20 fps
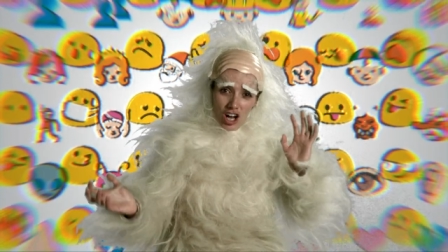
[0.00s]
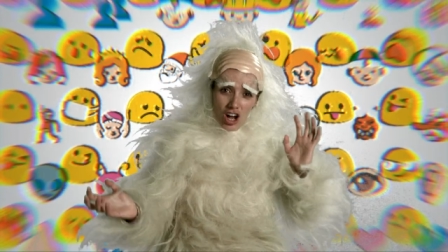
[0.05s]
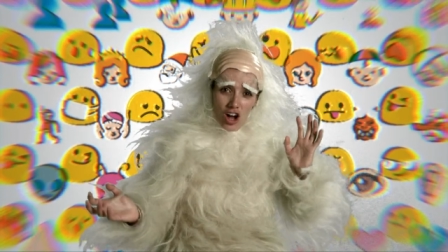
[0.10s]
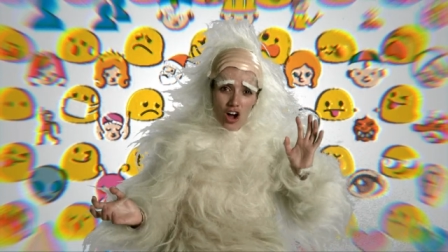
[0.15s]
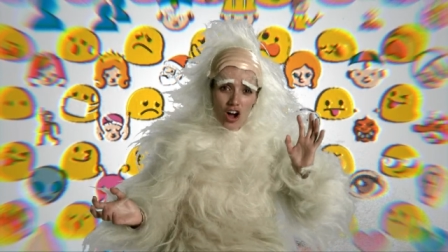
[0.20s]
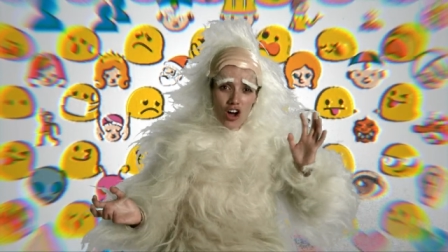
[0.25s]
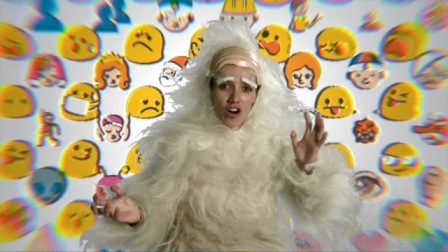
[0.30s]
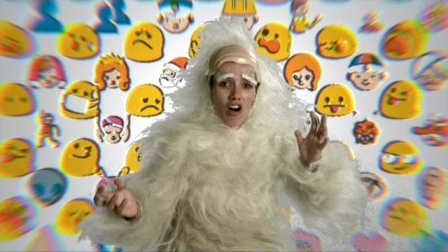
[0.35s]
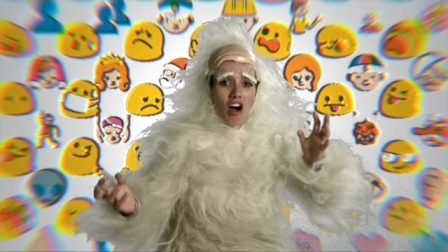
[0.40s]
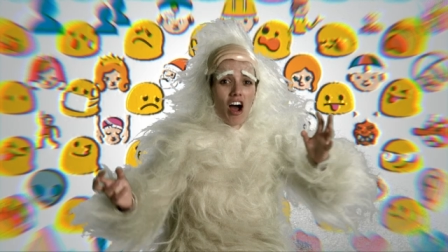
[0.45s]

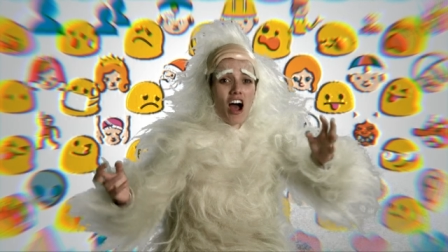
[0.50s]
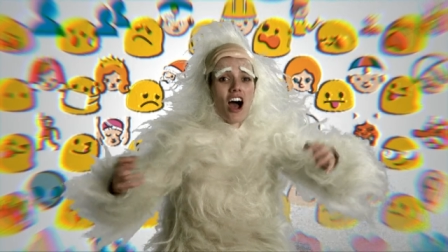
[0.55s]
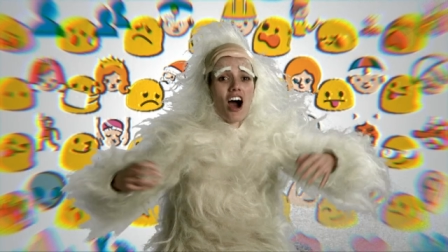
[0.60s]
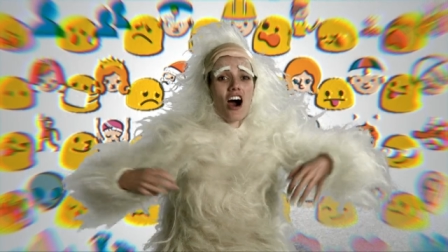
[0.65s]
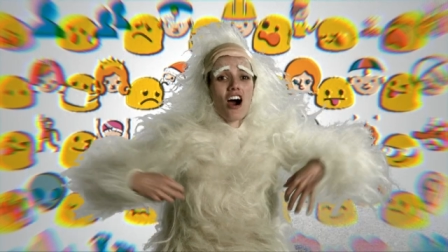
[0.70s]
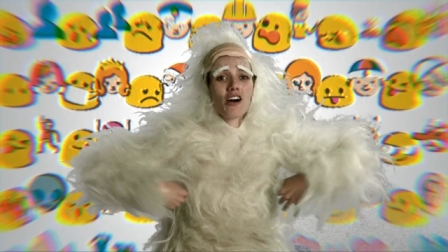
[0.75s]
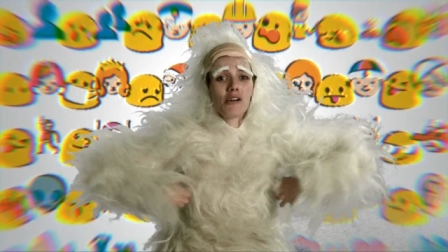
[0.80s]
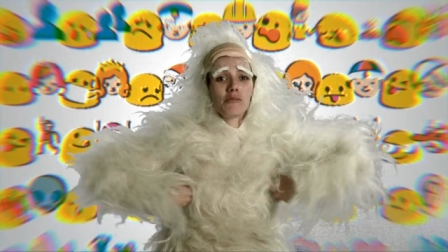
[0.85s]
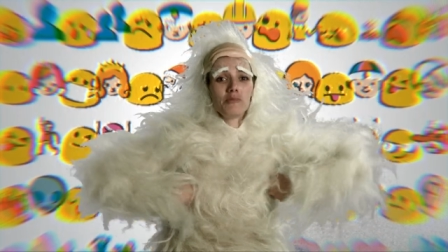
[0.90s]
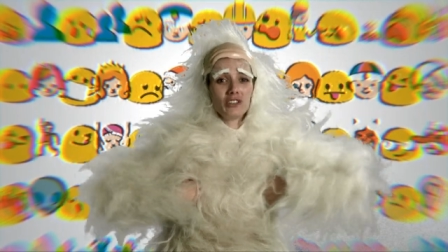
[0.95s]

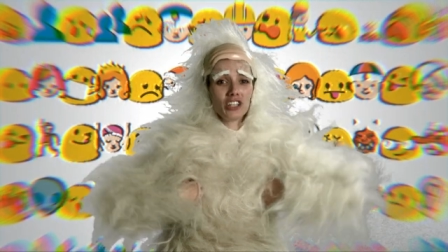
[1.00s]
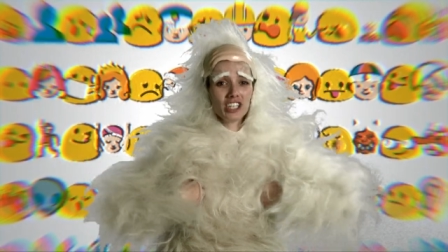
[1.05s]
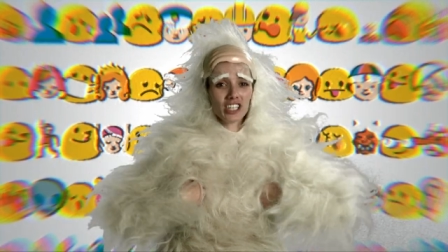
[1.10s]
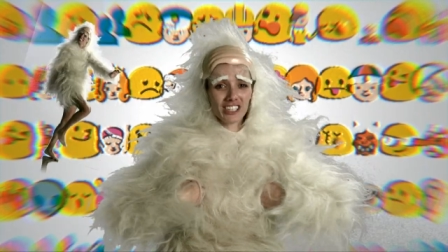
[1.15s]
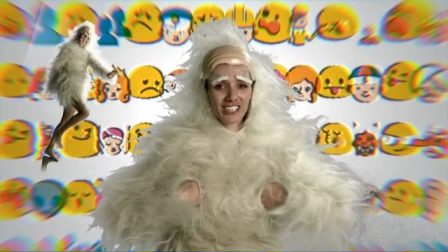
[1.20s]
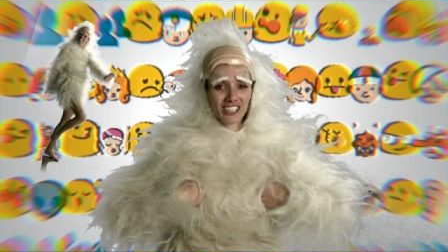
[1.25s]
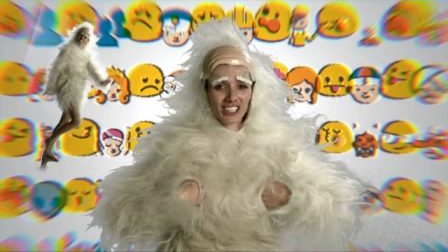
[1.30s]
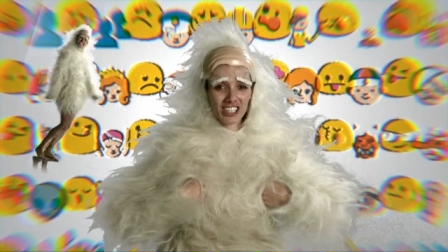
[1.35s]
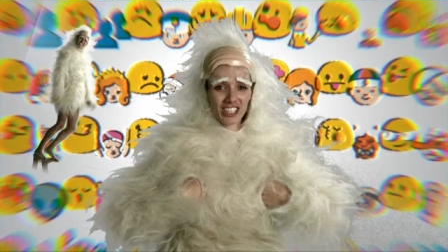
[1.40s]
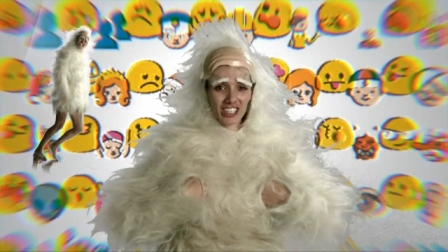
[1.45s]
I'm
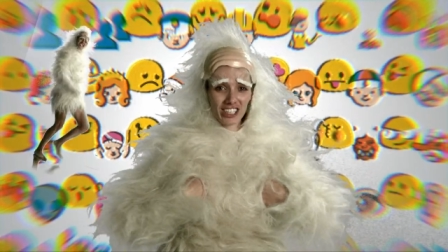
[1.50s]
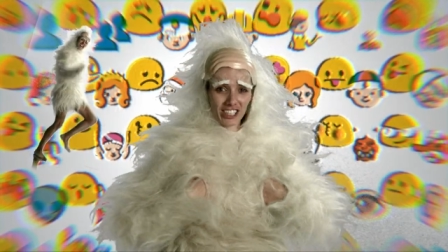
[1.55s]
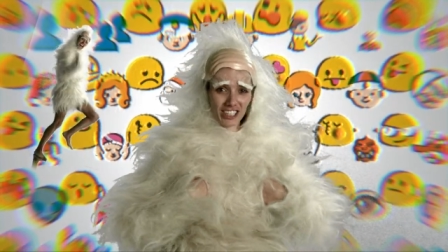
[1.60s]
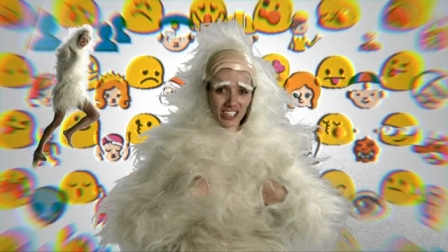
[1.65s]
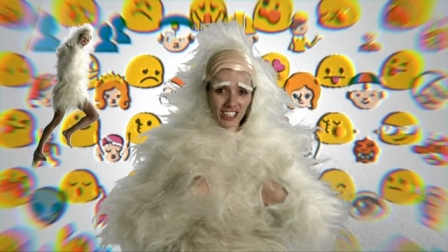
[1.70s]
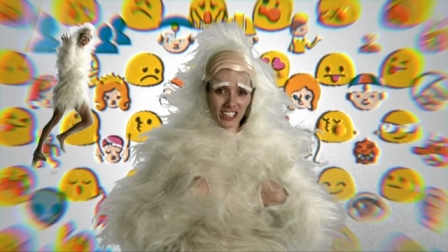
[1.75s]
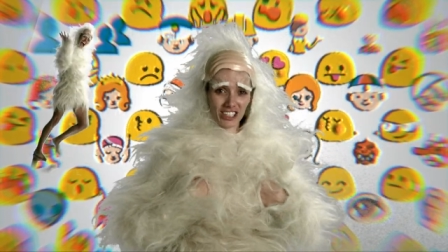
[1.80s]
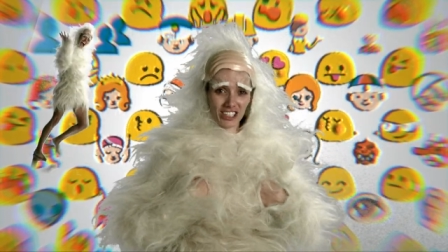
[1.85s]
Yeti.